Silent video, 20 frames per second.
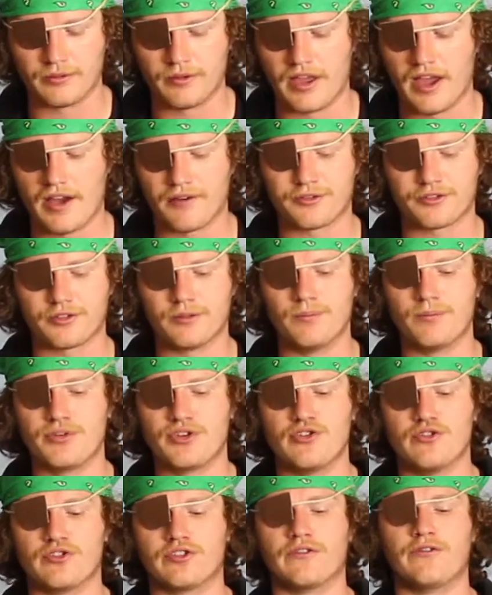We have some
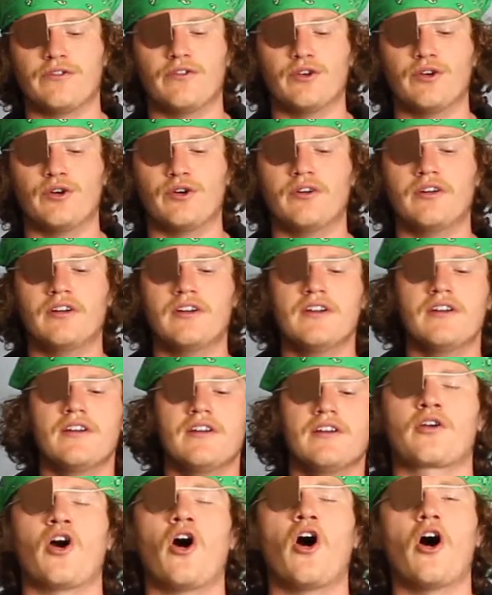beautiful
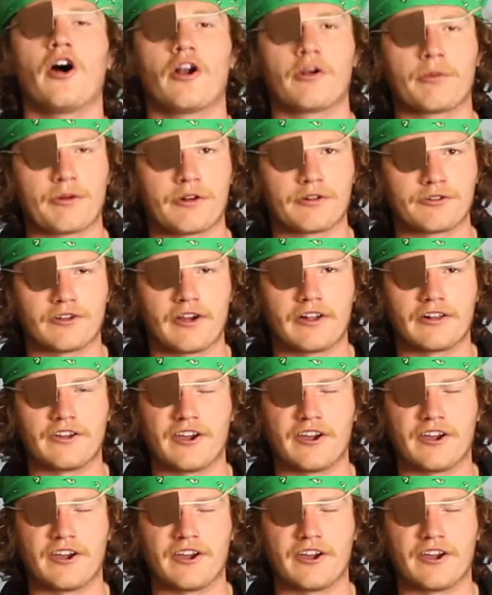cardboard right